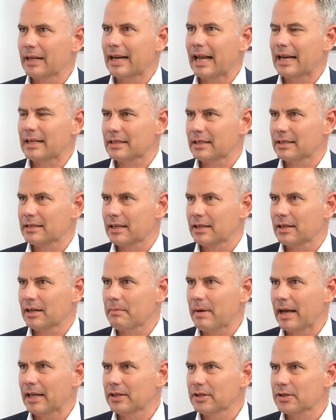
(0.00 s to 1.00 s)
assets under
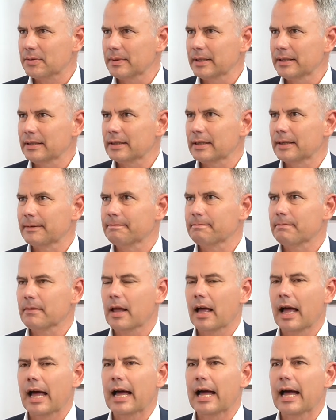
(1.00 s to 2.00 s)
management,
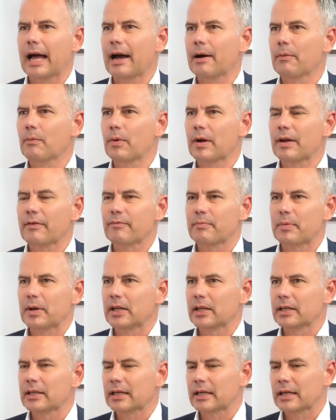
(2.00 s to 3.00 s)
uh, and we've
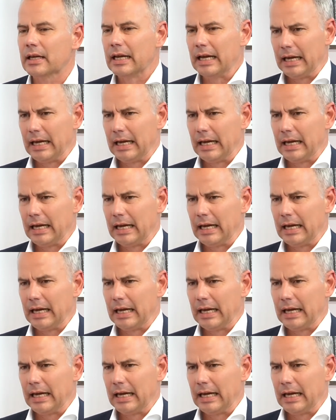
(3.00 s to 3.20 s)
built a,